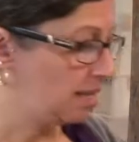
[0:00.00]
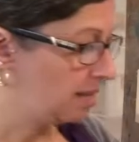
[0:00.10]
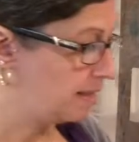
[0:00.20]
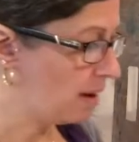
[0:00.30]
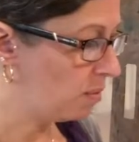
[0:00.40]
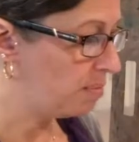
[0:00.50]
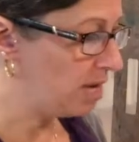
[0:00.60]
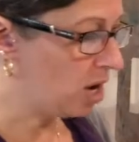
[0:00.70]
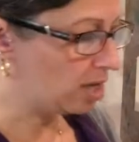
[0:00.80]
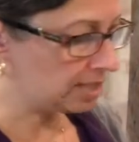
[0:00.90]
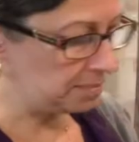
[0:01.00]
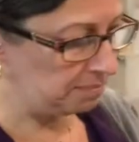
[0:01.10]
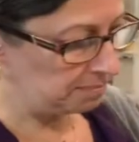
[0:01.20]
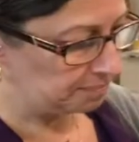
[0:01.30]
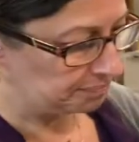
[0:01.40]
that would be awesome.
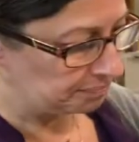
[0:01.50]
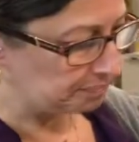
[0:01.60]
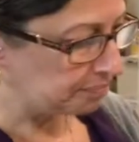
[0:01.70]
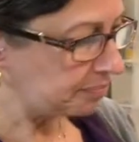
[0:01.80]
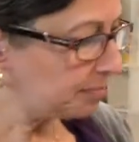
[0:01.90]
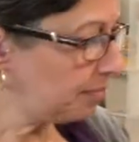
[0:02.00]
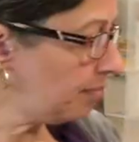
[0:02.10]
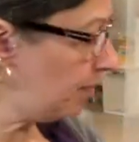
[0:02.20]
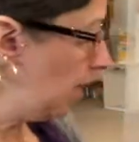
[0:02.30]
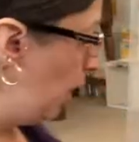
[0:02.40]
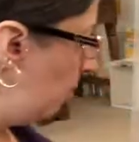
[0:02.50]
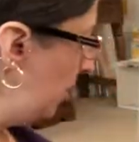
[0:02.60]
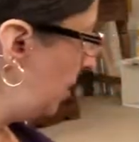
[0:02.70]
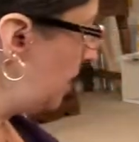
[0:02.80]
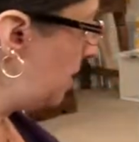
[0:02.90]
I'll put
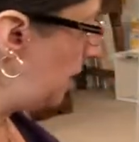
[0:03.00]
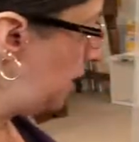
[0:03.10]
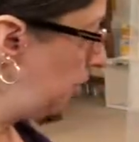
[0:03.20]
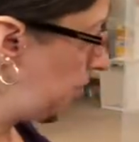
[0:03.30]
this here.